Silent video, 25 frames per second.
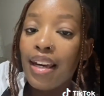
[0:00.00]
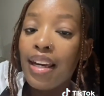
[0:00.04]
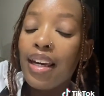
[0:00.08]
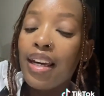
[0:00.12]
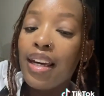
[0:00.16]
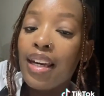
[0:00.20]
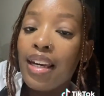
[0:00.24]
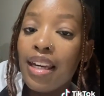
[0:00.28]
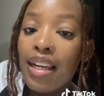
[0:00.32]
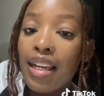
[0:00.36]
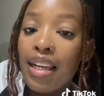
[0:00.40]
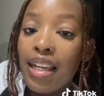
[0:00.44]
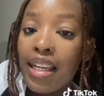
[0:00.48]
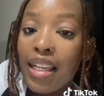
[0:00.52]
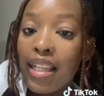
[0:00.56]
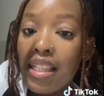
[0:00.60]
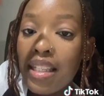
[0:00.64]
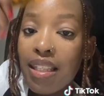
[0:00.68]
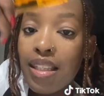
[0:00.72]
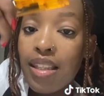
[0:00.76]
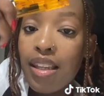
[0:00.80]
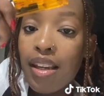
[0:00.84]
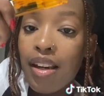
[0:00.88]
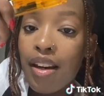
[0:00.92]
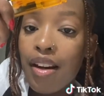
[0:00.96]
a
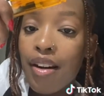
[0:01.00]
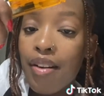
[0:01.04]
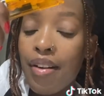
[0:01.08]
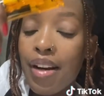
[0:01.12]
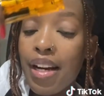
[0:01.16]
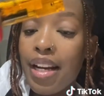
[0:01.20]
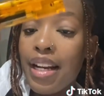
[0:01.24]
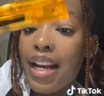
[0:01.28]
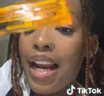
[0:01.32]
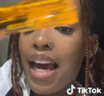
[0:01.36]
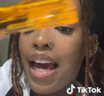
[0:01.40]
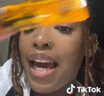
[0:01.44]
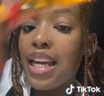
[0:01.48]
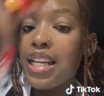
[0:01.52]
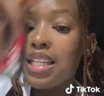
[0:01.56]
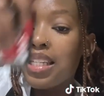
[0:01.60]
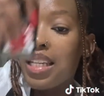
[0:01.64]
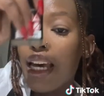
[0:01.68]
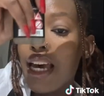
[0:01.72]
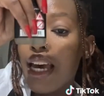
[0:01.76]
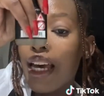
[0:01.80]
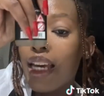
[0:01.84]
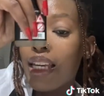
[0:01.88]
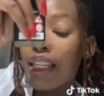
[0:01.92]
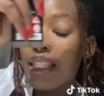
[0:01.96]
cigarette
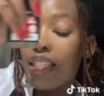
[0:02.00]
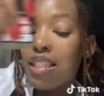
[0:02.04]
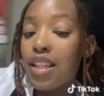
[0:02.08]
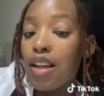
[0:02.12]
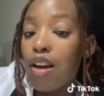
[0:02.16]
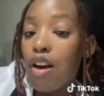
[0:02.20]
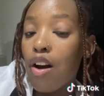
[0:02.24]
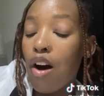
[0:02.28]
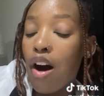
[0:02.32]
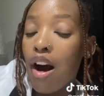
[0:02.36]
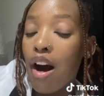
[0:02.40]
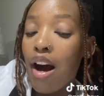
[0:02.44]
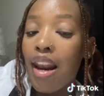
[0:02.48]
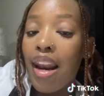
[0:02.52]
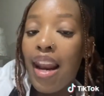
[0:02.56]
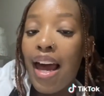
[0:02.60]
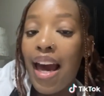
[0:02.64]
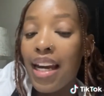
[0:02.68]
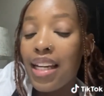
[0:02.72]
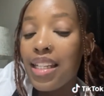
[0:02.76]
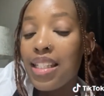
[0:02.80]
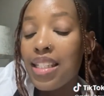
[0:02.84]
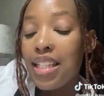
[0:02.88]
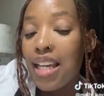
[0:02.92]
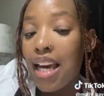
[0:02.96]
lighter, cigar
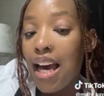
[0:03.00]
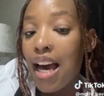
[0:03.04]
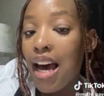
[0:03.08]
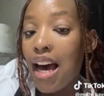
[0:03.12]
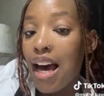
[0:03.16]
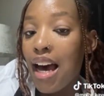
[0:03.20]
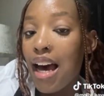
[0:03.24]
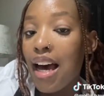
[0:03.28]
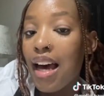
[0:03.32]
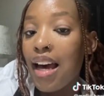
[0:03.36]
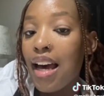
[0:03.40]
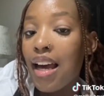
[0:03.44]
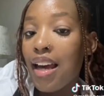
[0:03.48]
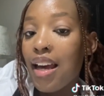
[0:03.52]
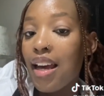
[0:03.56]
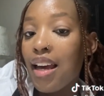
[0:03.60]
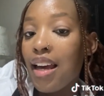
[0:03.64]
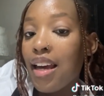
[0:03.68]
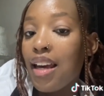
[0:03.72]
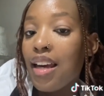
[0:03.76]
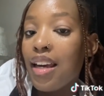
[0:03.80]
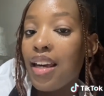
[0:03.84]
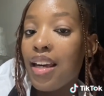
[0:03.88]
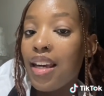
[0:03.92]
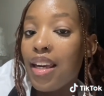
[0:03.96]
lighter.
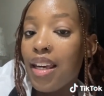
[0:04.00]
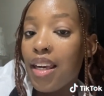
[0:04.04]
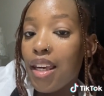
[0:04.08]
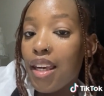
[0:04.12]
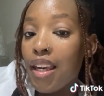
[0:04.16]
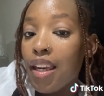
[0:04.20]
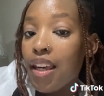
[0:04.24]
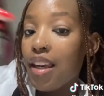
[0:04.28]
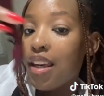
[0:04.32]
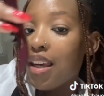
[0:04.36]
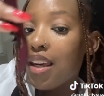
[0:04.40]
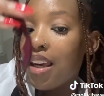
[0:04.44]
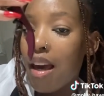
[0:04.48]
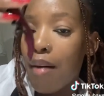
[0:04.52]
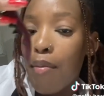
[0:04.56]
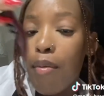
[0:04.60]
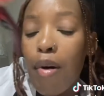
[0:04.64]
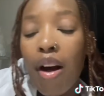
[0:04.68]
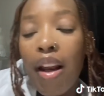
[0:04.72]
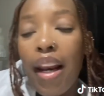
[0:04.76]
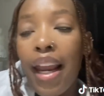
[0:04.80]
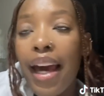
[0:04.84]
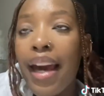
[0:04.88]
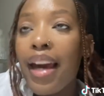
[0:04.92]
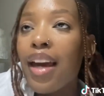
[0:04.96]

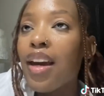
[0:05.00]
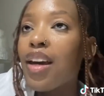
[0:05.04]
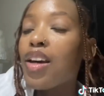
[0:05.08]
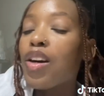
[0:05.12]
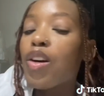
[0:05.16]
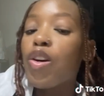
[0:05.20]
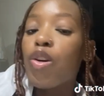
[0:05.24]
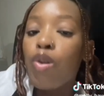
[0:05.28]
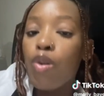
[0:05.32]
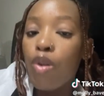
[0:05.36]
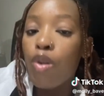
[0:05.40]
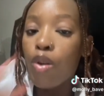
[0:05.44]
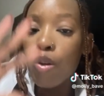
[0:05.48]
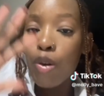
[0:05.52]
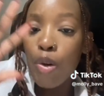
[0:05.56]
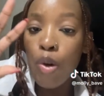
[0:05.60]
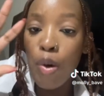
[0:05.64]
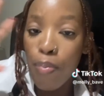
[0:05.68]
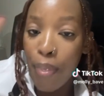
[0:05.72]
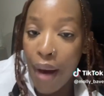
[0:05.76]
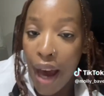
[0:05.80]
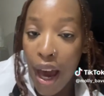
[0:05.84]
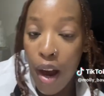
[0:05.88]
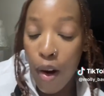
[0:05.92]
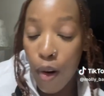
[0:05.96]
Like you
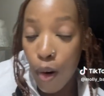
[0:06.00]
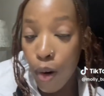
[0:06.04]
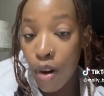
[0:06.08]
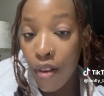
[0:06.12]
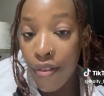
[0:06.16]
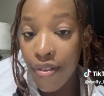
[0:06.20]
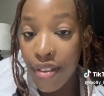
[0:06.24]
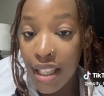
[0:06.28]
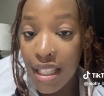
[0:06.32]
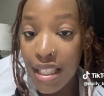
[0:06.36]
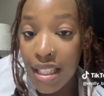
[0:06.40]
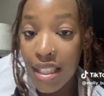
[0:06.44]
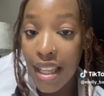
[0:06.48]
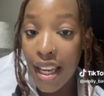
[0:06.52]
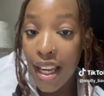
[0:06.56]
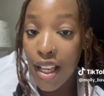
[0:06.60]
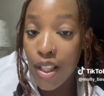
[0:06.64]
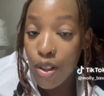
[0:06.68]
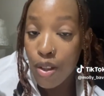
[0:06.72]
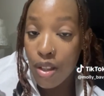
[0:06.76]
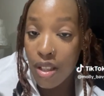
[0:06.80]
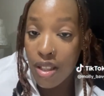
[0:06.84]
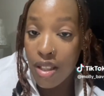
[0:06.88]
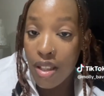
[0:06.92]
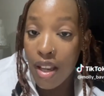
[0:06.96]
buy all of these things
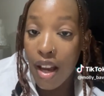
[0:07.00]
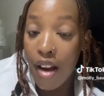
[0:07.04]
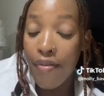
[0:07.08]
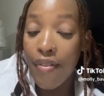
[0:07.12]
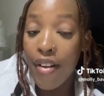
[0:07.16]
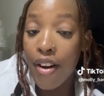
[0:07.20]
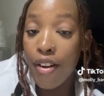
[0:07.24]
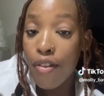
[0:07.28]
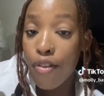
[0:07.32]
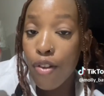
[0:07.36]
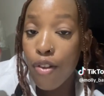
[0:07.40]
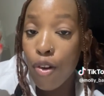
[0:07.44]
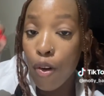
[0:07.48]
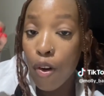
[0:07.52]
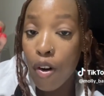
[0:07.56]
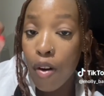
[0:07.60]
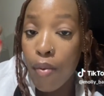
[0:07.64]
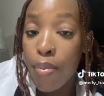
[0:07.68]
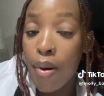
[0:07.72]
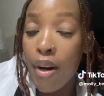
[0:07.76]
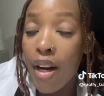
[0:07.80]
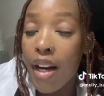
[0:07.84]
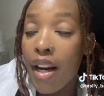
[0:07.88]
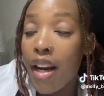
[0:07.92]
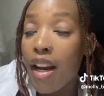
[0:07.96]
yourself out of your own
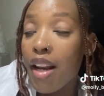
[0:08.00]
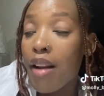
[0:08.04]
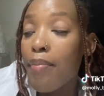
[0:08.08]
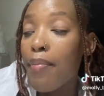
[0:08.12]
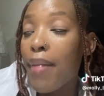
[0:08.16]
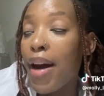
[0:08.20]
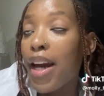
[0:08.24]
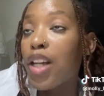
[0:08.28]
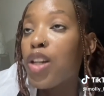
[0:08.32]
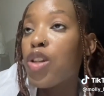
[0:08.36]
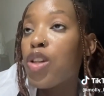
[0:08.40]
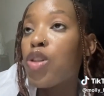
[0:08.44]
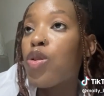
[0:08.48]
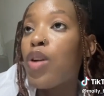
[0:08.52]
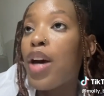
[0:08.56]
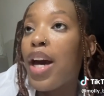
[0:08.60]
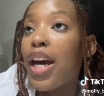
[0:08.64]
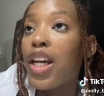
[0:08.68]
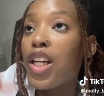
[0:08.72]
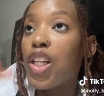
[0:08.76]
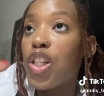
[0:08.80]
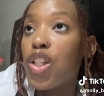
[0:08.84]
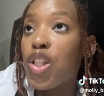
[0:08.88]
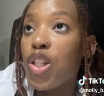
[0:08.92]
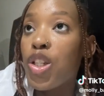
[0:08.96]
pocket. Mind you, I
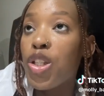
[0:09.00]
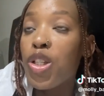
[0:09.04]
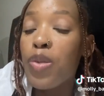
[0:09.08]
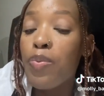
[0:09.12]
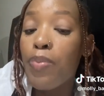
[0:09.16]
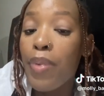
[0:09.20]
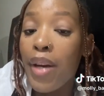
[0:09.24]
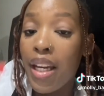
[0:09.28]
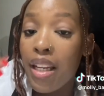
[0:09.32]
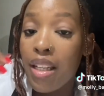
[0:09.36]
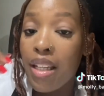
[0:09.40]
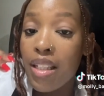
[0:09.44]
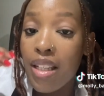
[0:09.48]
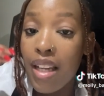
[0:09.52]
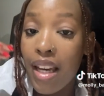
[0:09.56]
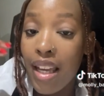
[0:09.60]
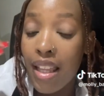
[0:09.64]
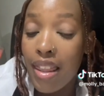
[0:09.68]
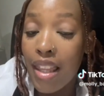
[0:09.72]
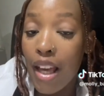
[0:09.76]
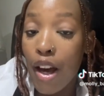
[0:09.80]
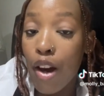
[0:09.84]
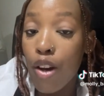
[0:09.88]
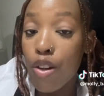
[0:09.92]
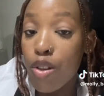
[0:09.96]
had just spent
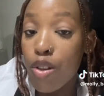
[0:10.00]
1,000